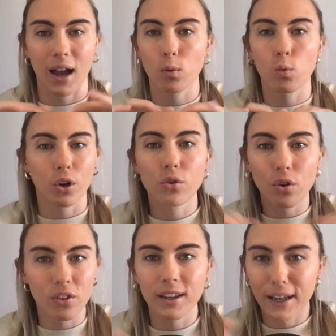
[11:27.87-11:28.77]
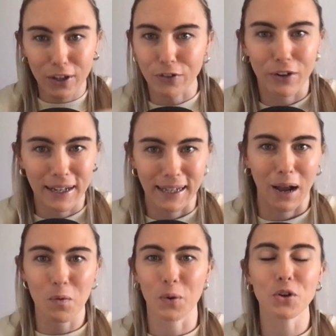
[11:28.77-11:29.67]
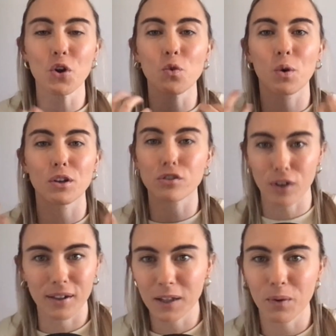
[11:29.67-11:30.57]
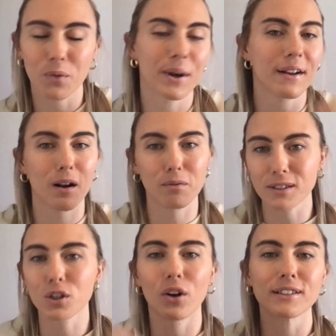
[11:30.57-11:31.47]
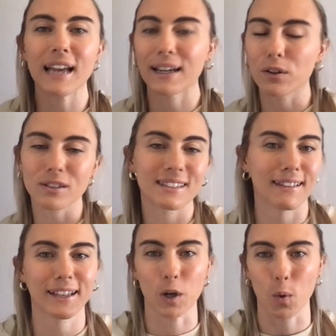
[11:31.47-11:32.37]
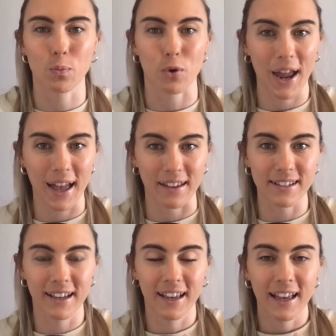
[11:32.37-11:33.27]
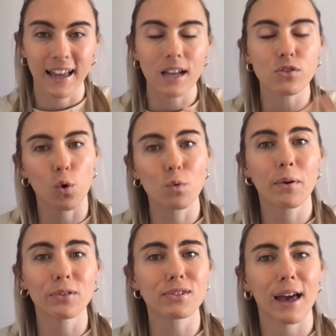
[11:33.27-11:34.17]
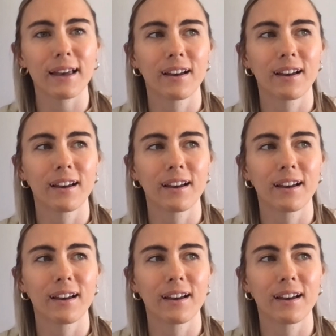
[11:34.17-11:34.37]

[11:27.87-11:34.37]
I want to know the nitty-gritty. I want to know what you're struggling with when it comes to content or selling or brand. It's almost like